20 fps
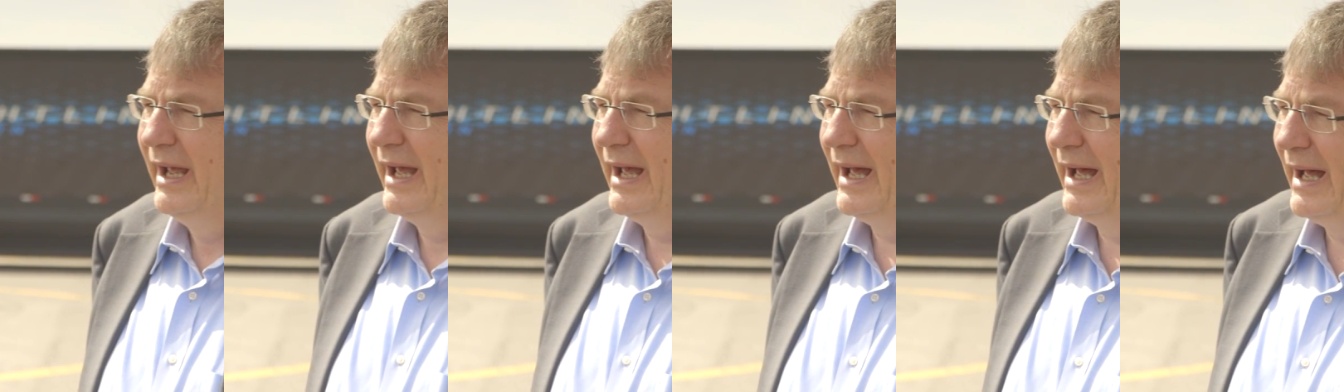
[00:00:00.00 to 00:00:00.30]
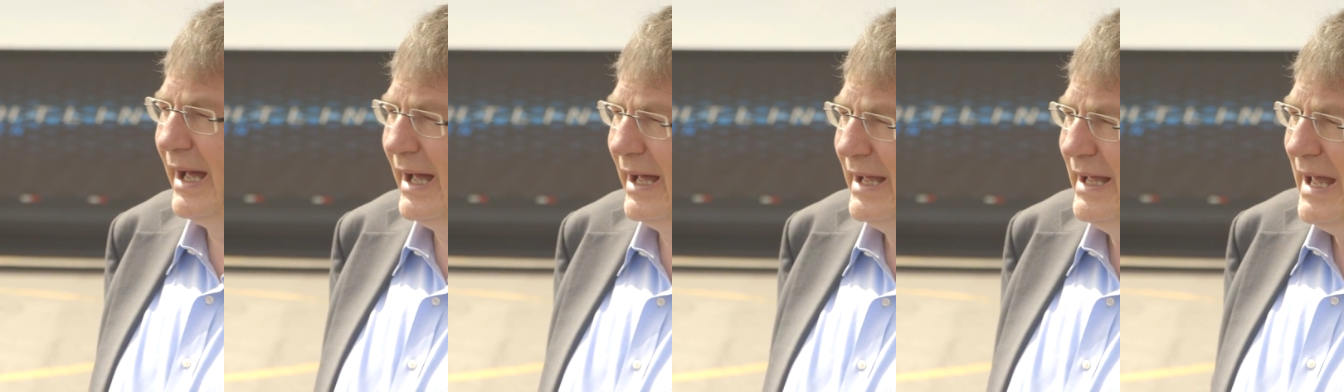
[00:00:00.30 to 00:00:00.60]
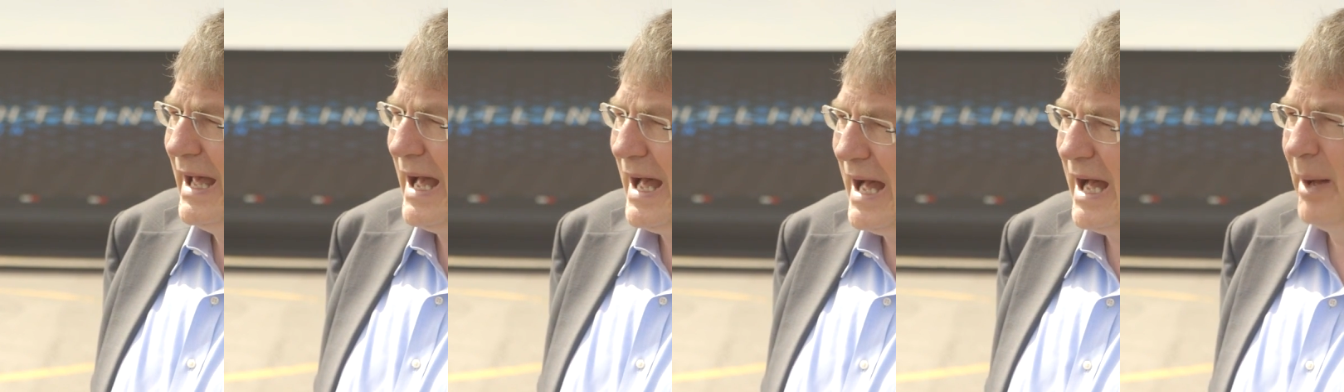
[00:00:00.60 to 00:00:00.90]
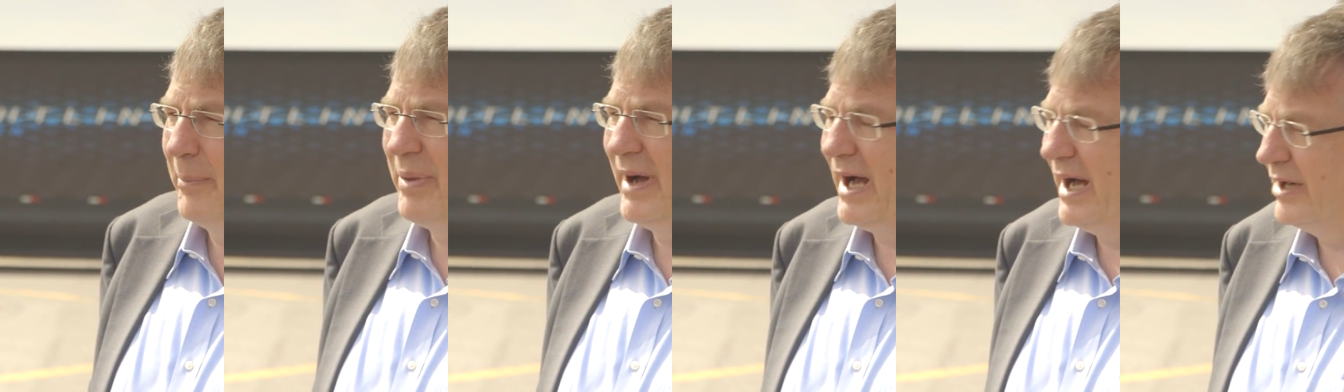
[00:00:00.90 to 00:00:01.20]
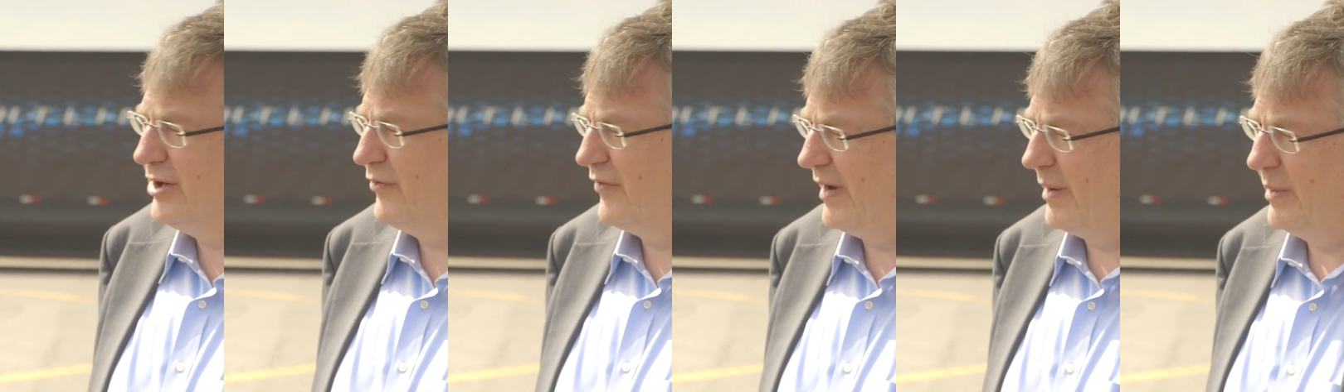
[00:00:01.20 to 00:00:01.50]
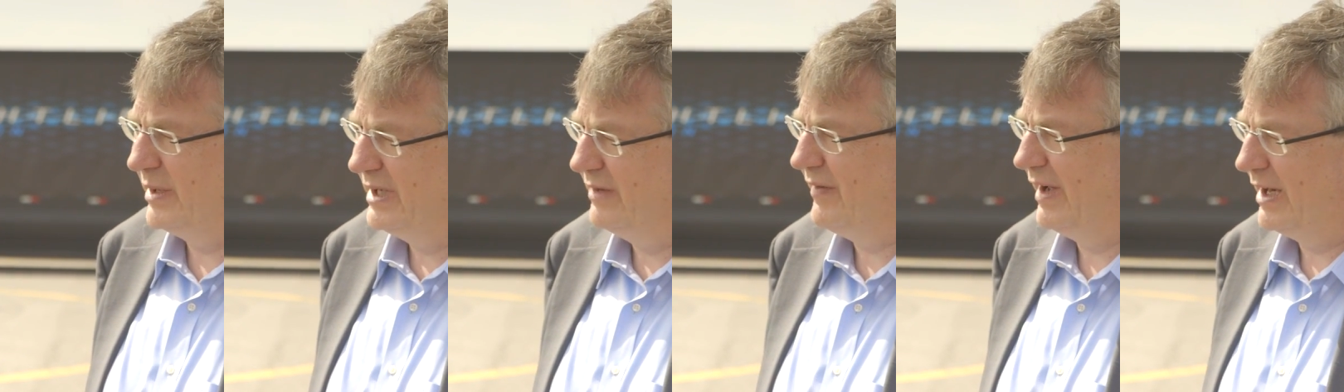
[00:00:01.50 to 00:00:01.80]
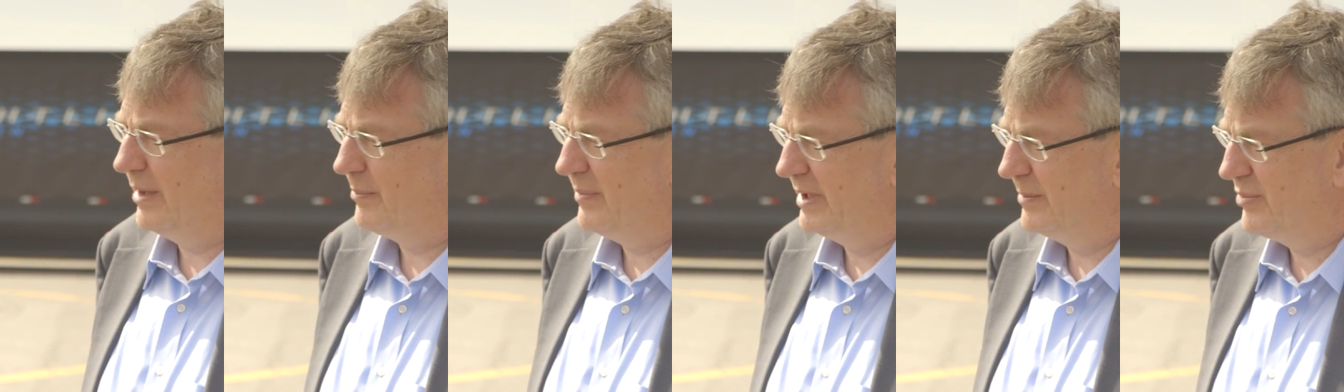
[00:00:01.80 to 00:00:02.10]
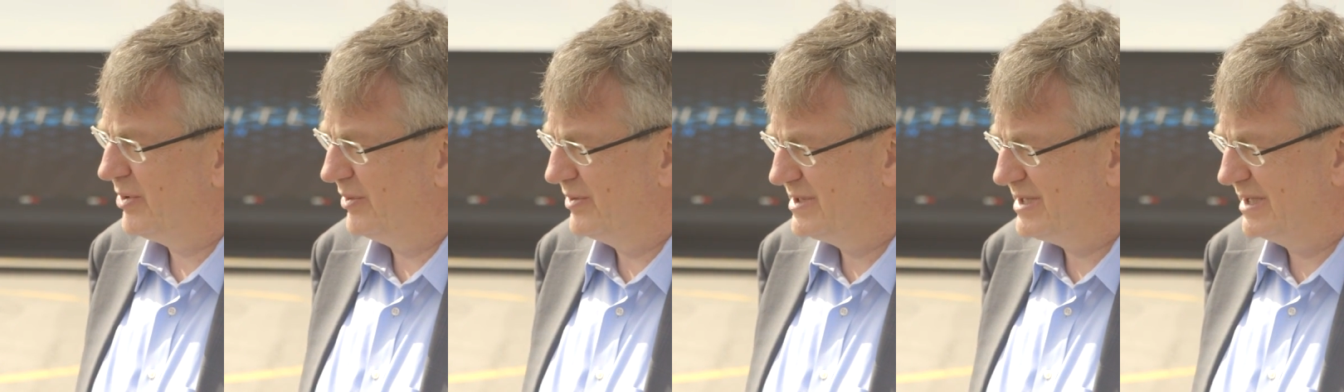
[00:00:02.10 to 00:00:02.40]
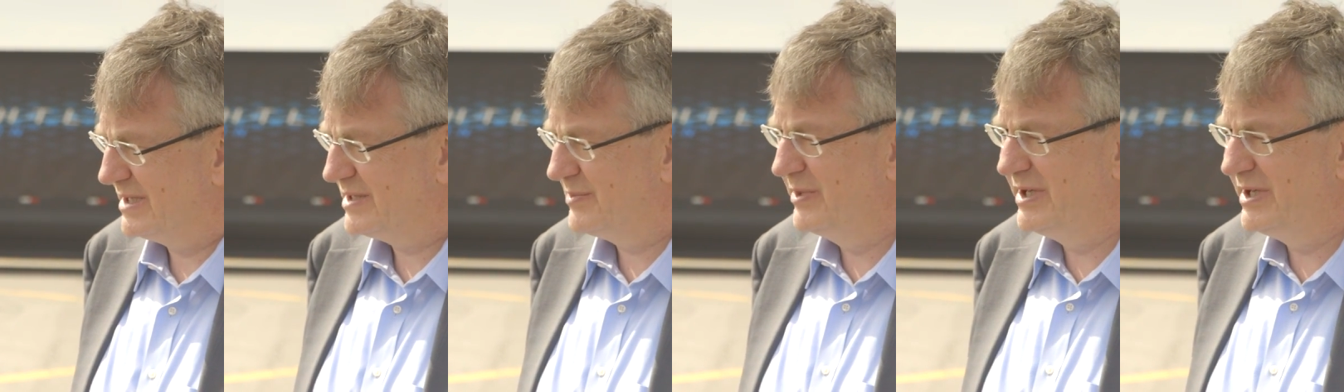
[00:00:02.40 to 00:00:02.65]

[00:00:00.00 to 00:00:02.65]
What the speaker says: are part of our development process.